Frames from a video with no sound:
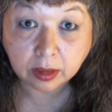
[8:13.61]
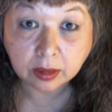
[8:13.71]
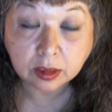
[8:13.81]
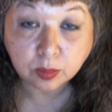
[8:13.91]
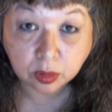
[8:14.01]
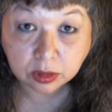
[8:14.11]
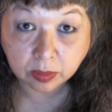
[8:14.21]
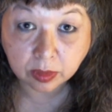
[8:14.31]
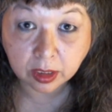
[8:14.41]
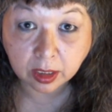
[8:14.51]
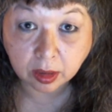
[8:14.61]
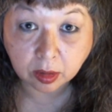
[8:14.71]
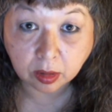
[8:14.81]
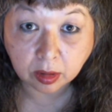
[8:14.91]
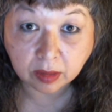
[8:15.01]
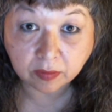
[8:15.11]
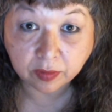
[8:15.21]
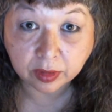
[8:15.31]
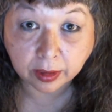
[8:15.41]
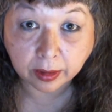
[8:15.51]
Let's pull something together in
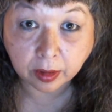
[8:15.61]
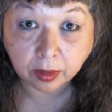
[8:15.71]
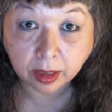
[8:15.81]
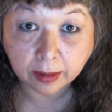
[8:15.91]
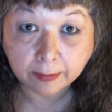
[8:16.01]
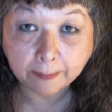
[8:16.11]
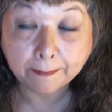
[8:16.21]
Philly, okay?